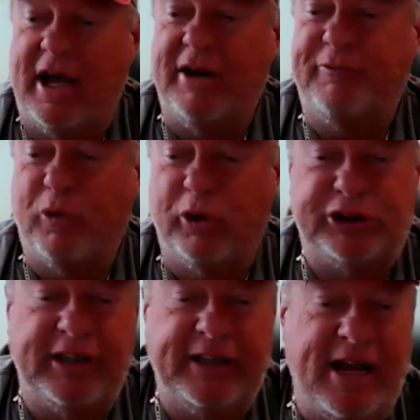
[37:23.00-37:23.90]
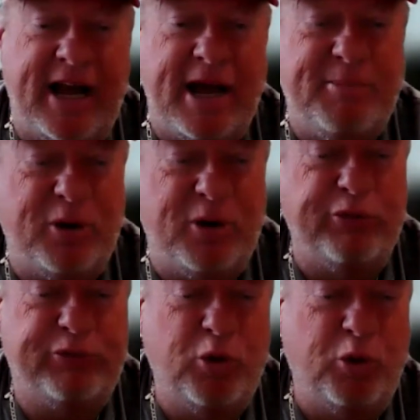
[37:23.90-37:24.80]
Unfortunately, I'm an
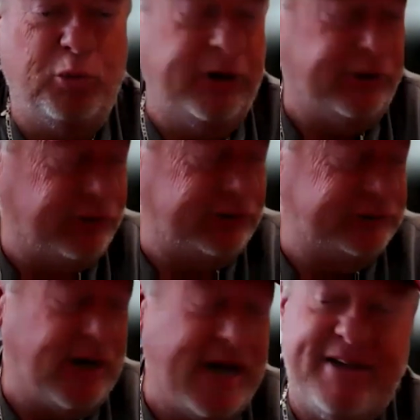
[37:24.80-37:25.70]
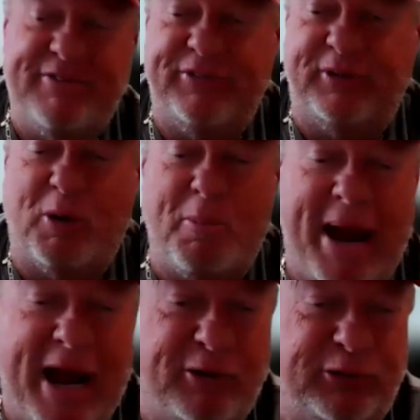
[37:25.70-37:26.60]
old school realtor, so I have zero
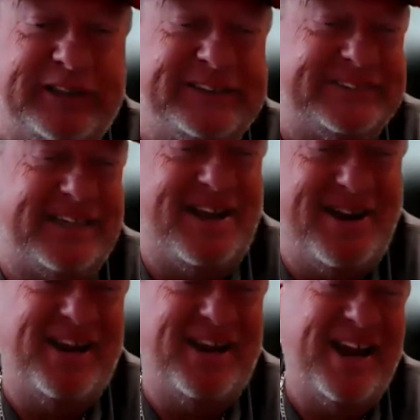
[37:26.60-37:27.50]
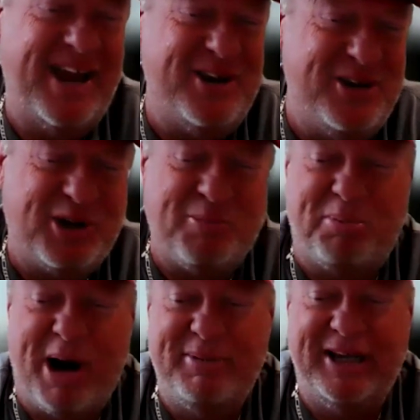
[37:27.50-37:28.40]
boundaries, and you can
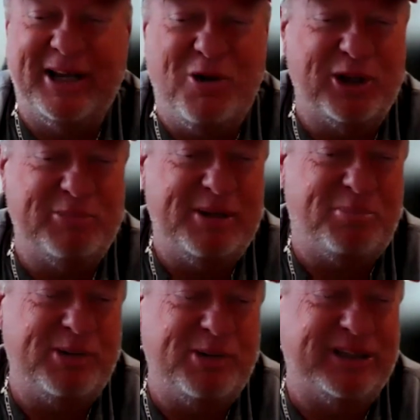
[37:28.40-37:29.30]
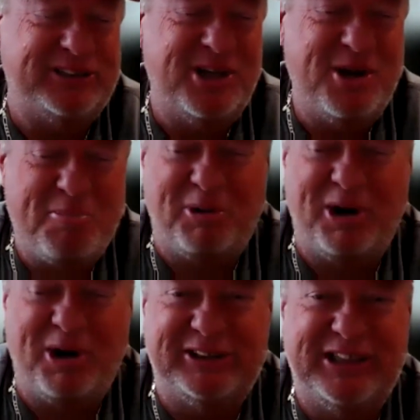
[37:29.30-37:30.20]
probably get a hold of me
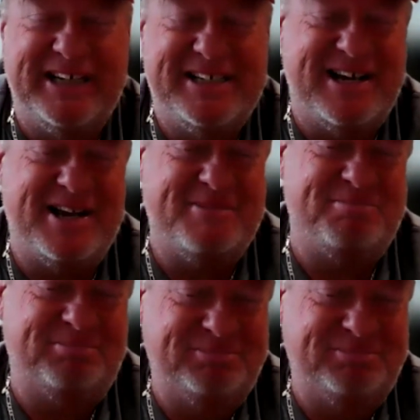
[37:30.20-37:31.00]
pretty much anytime.